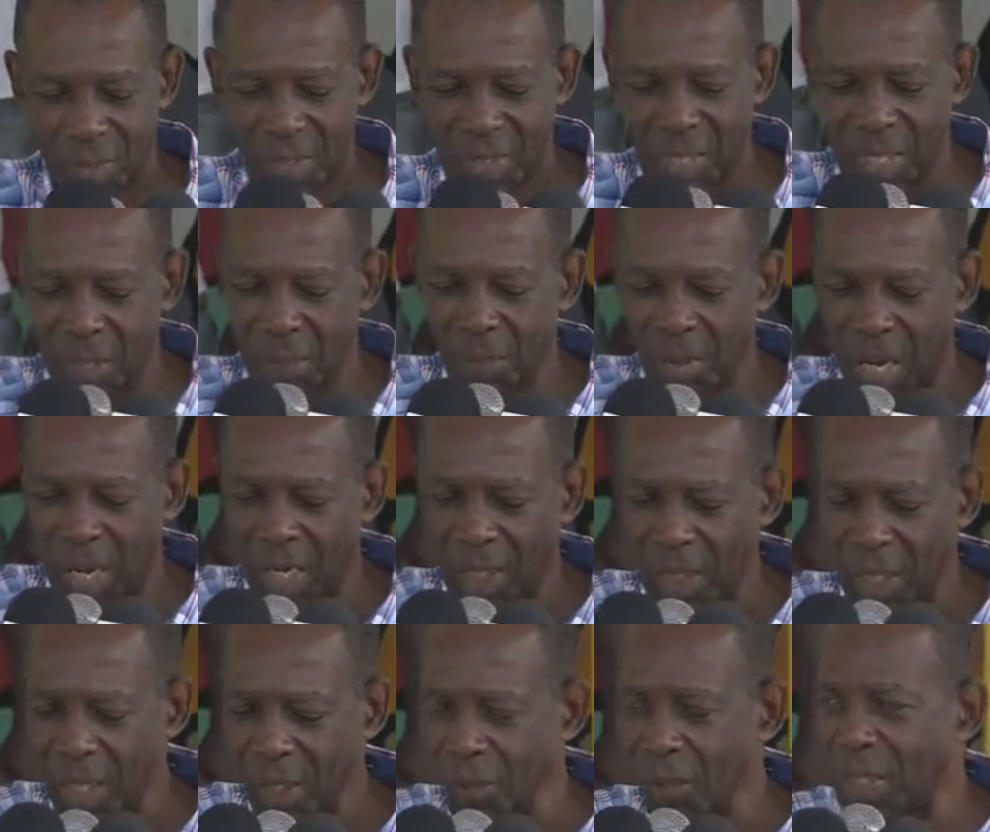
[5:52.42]

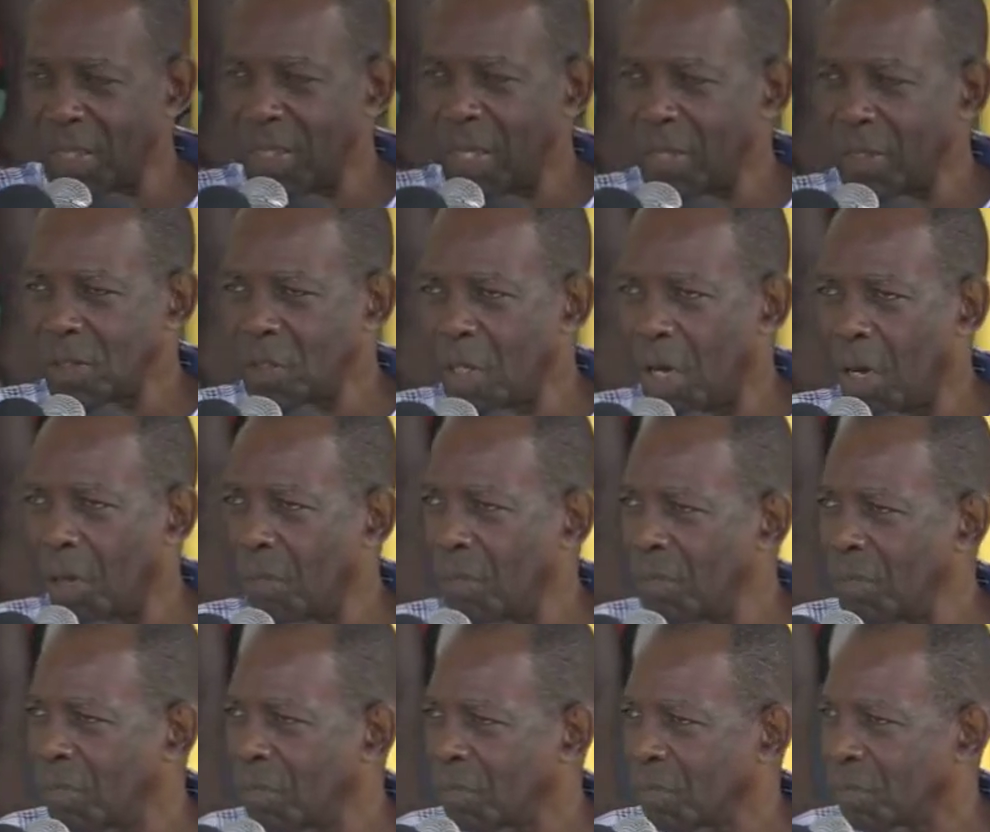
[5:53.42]
Killmarnock, we did
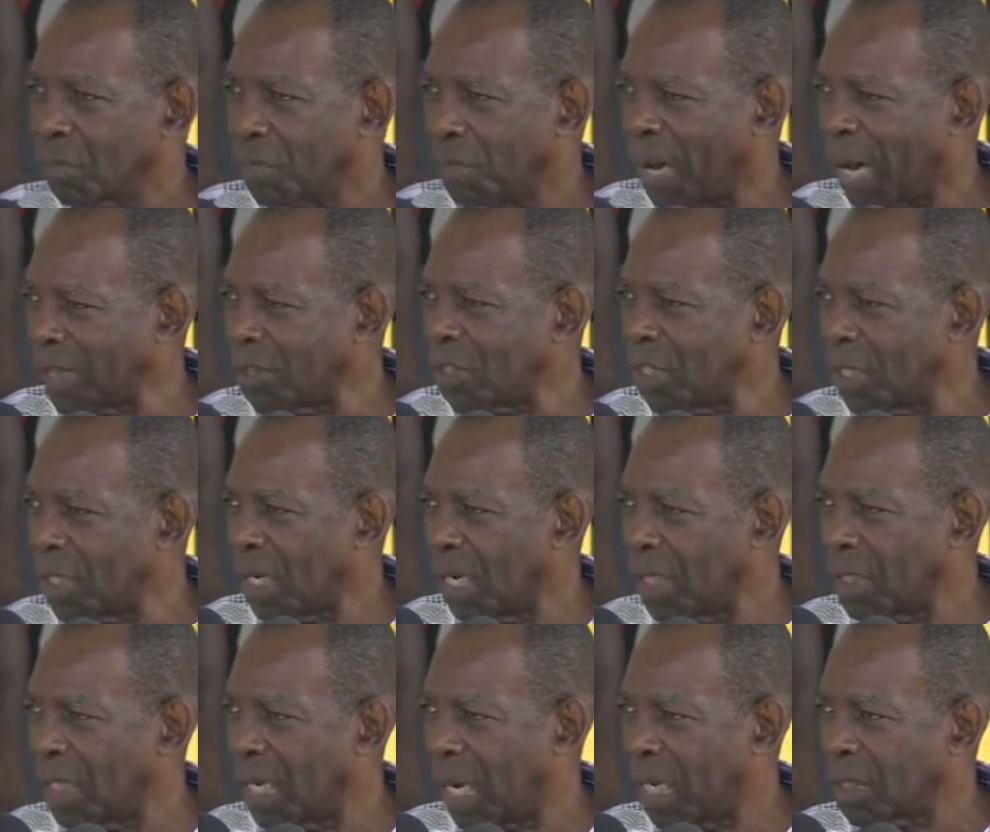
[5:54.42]
some patching
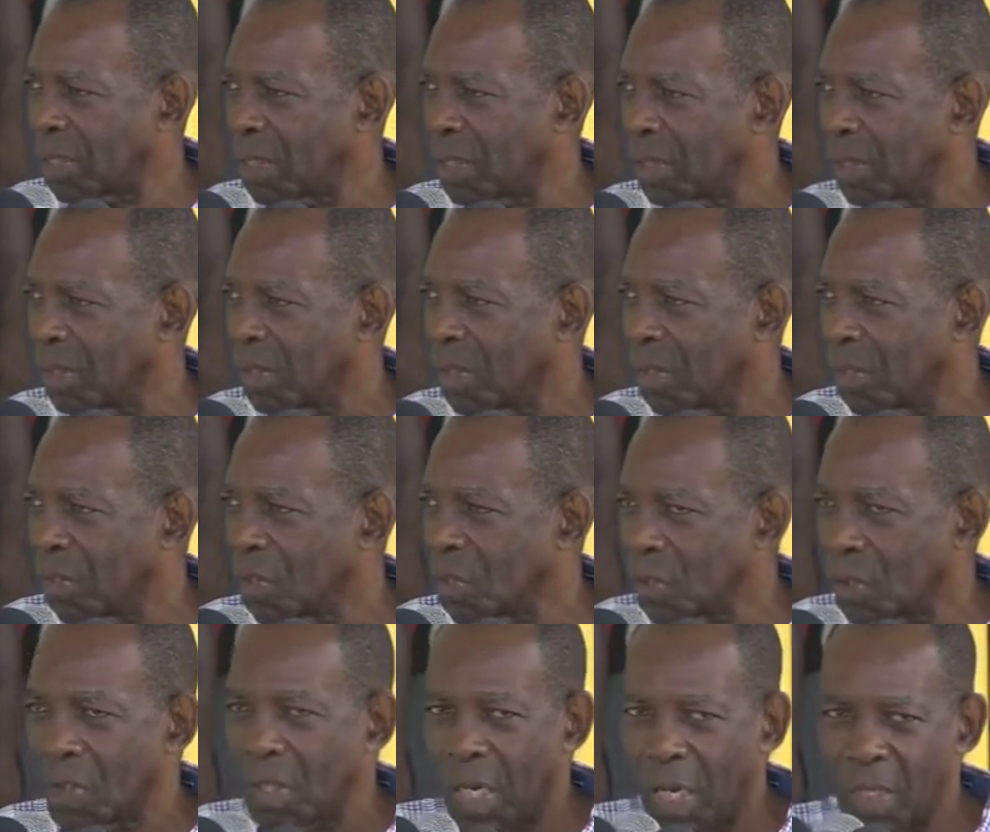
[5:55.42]
on that.
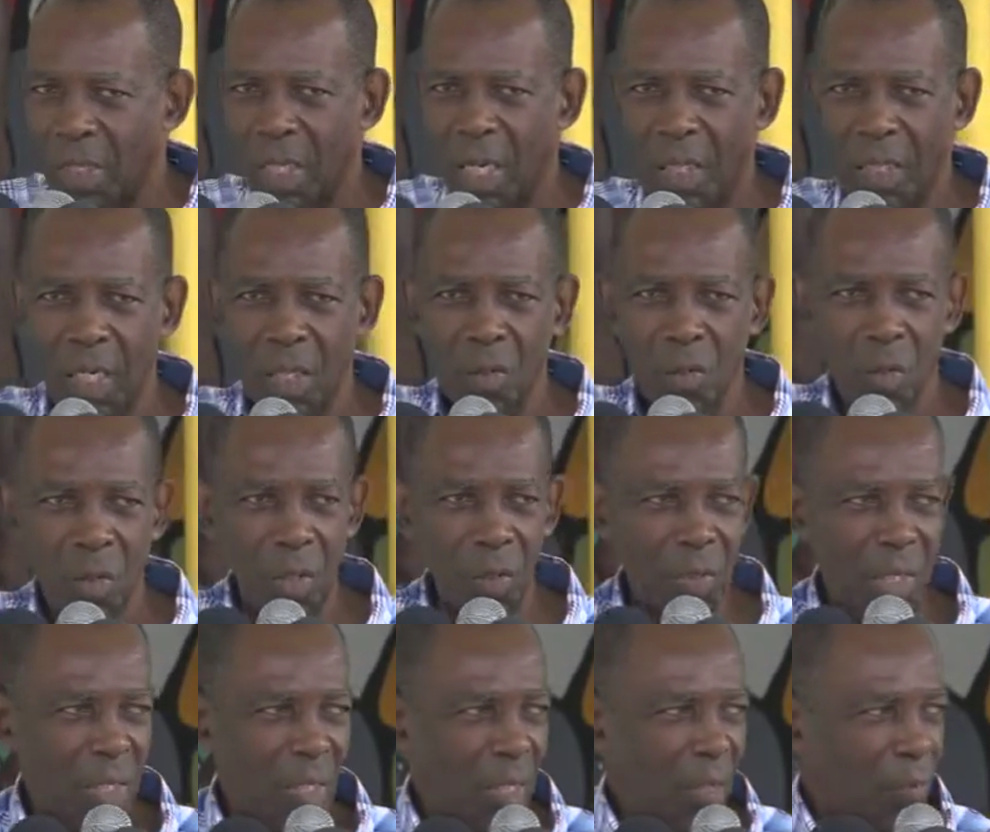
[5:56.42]
Any other road
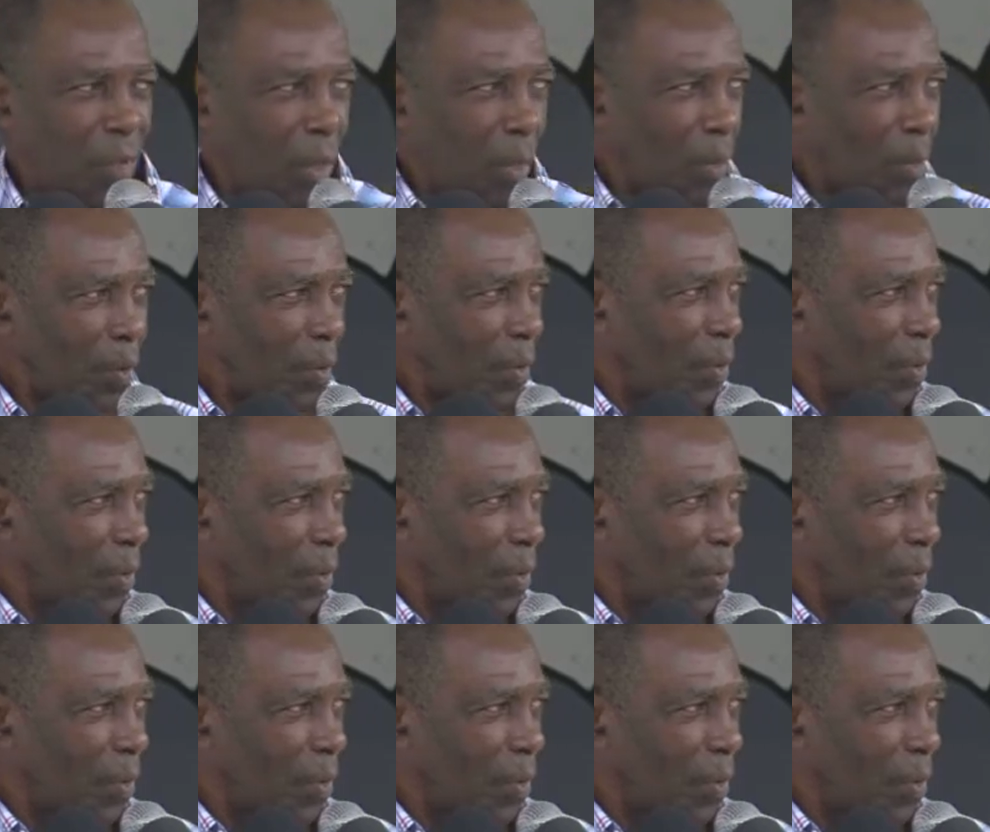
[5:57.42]
we leave out?